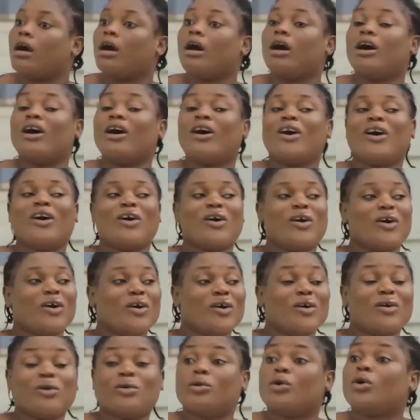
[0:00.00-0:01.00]
Oh, I
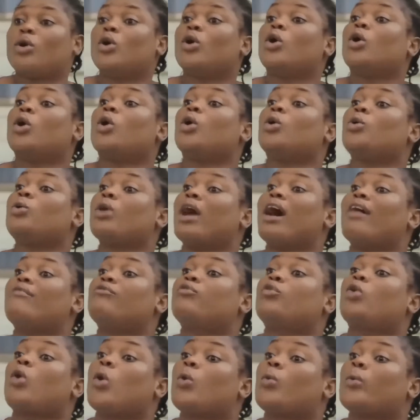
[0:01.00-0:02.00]
swear I respect you. You
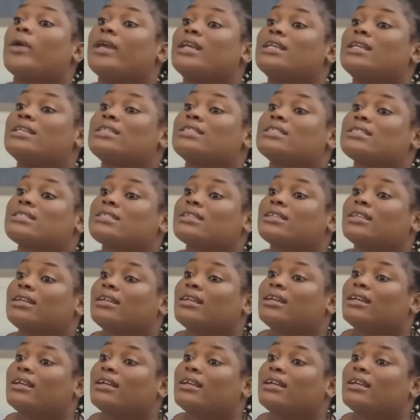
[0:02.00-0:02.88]
have grown wings.